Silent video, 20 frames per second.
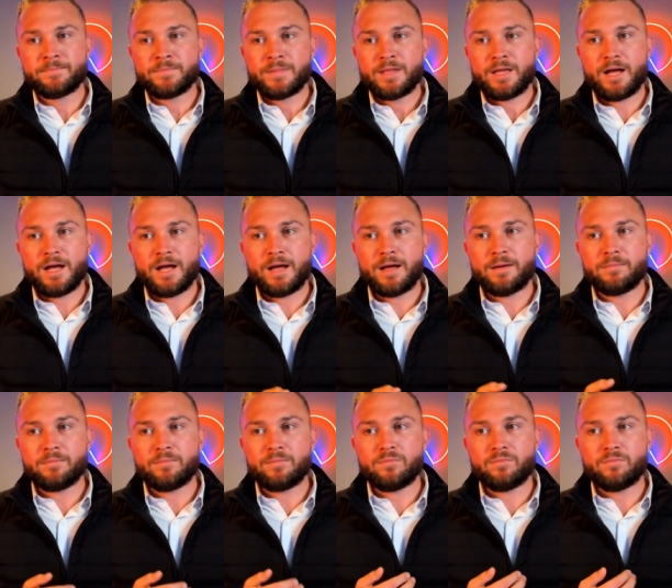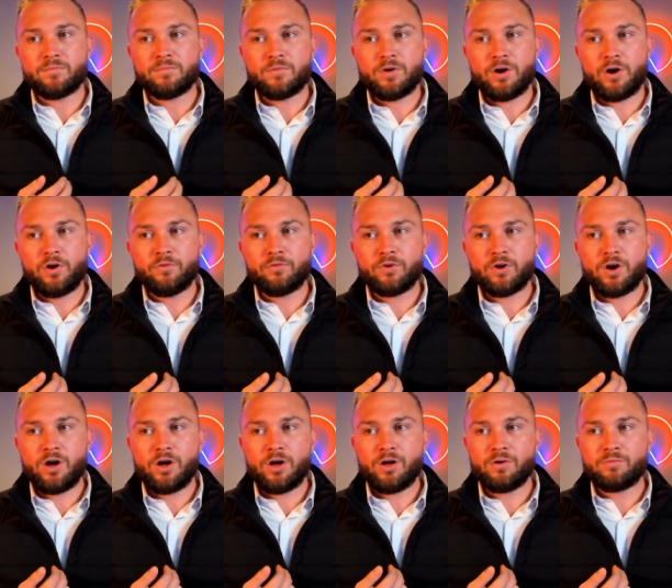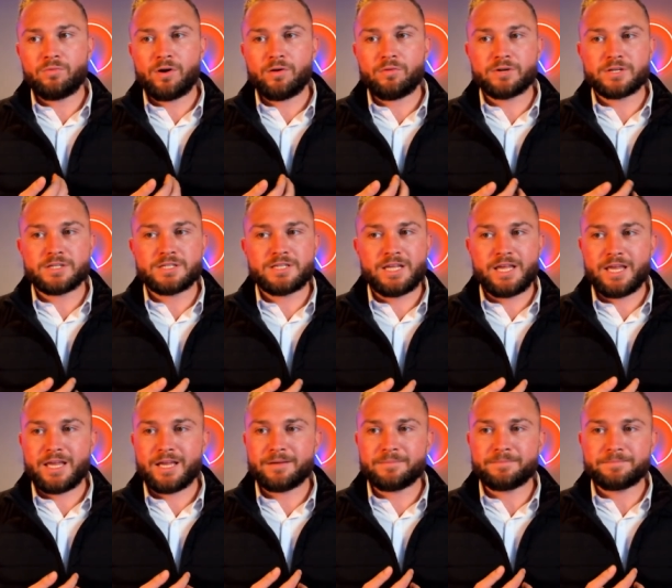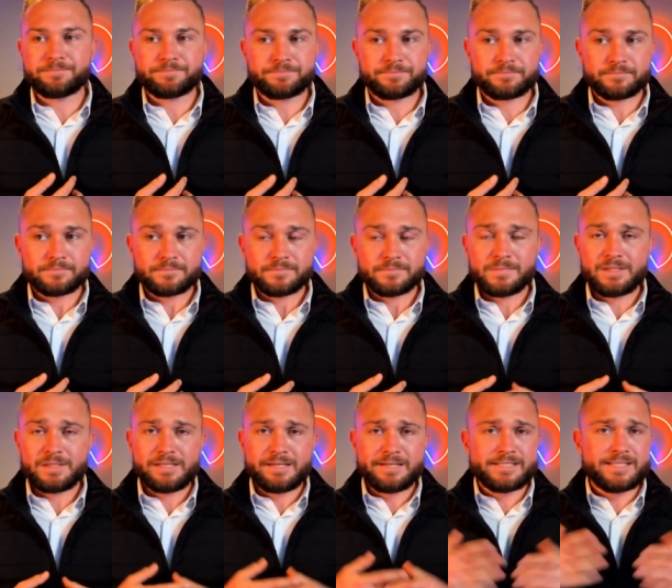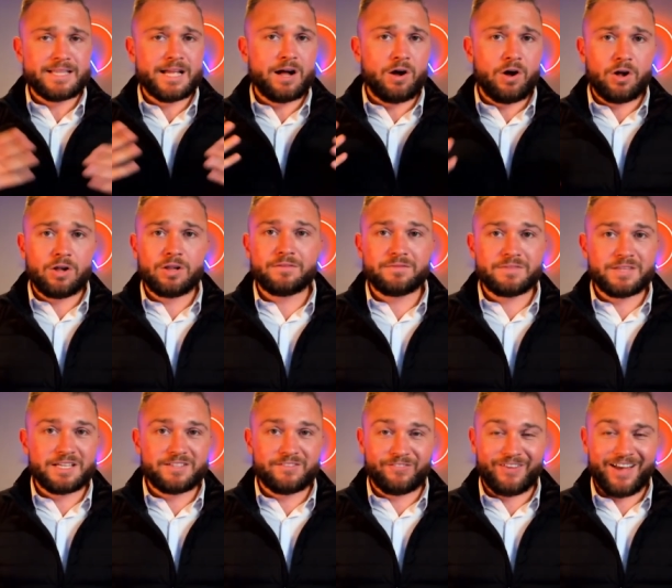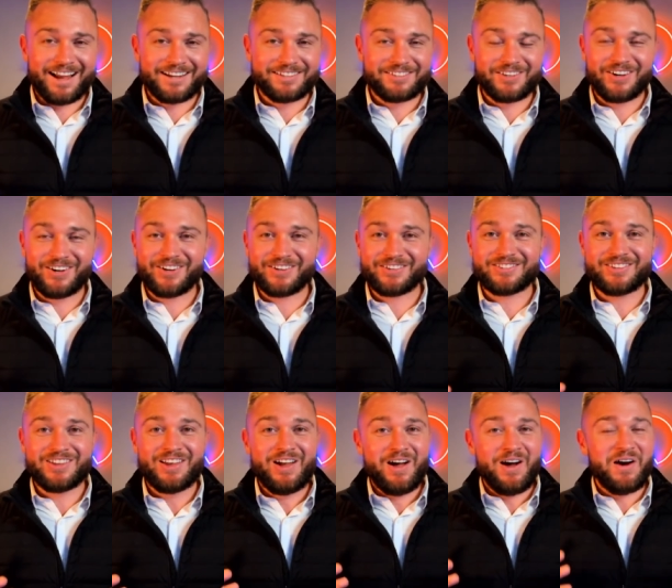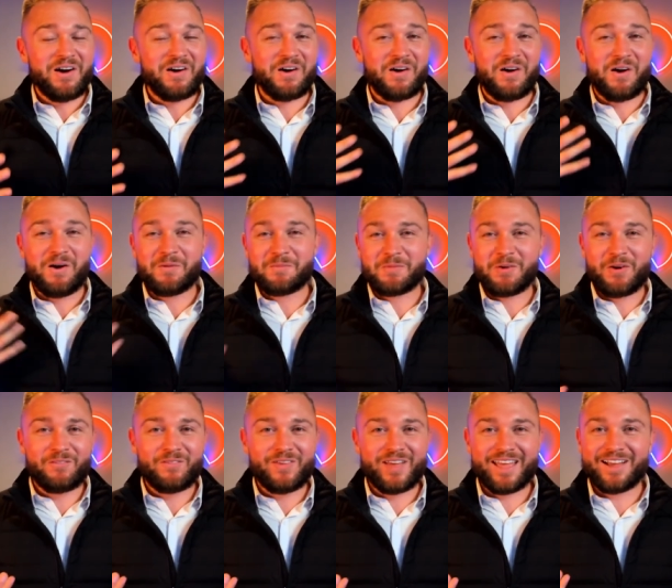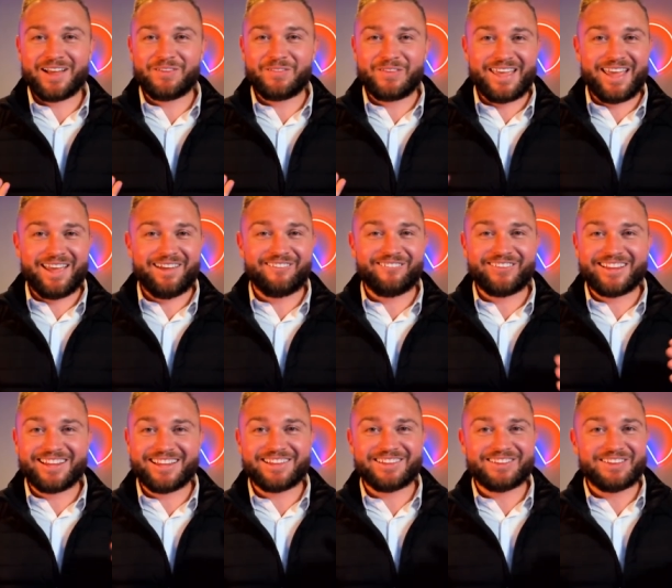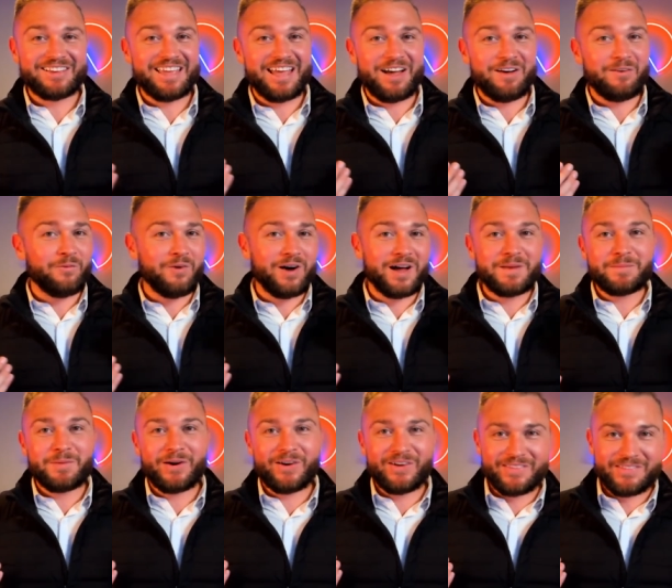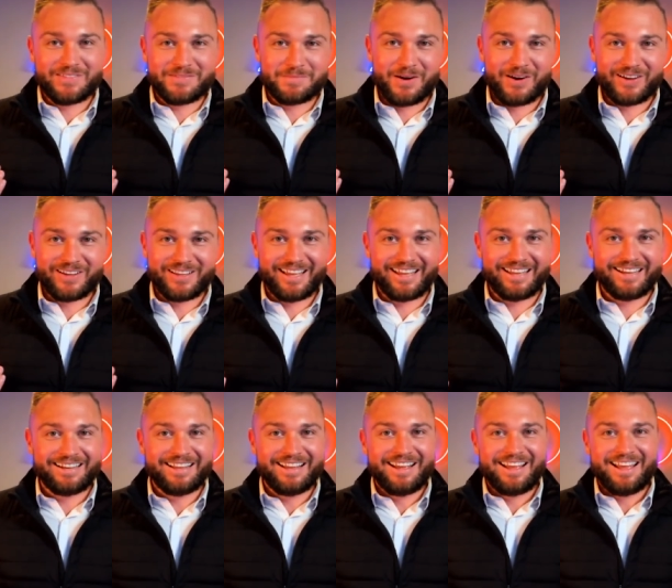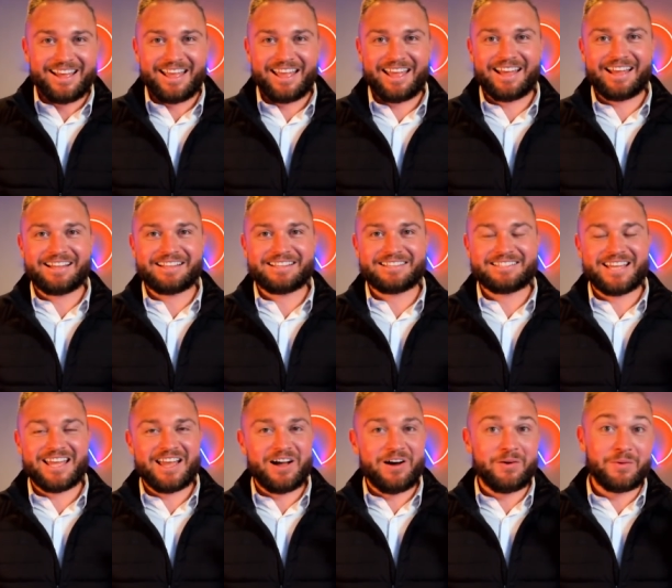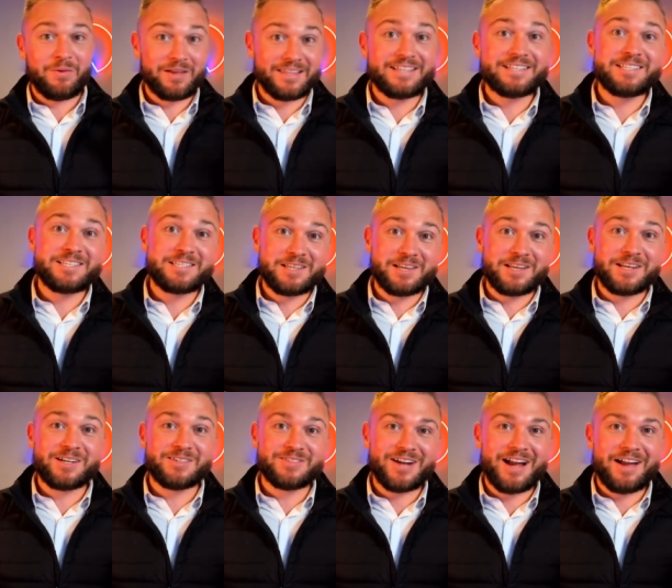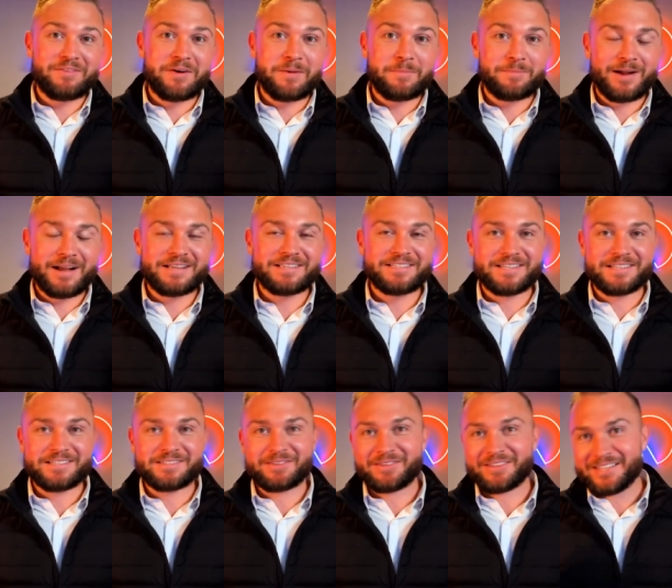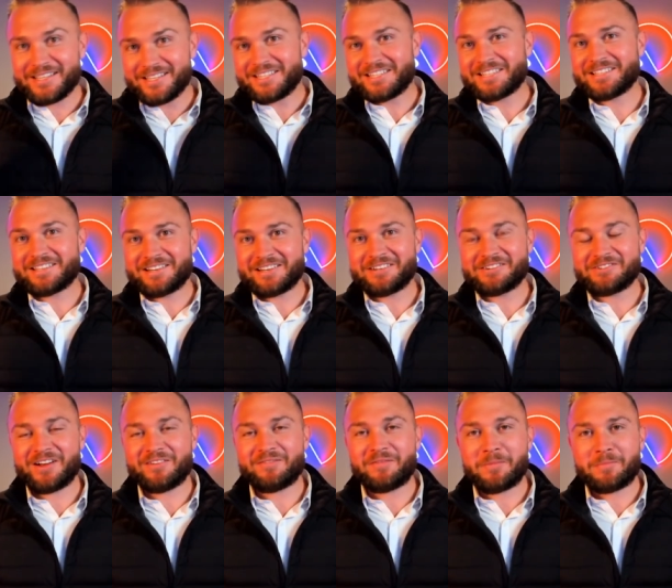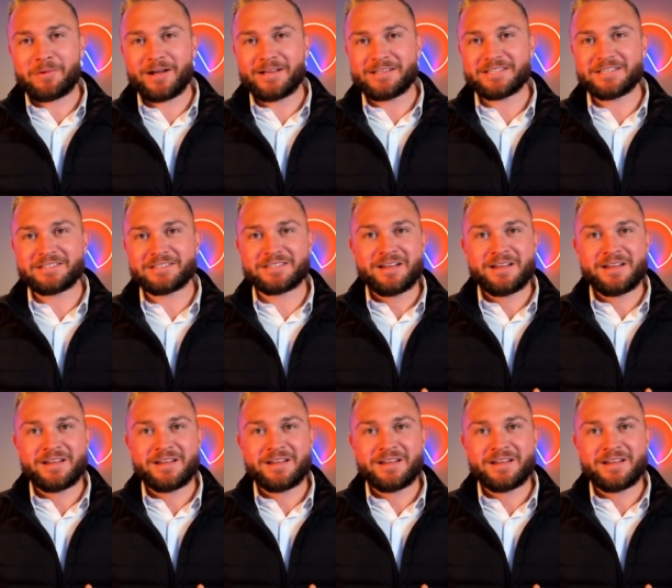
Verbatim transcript: Um, overall, what we're seeing is that all of these factors are all moving. We can't really look at one part of the market and say, oh, well, this is gonna drive up prices or this is gonna drive up prices,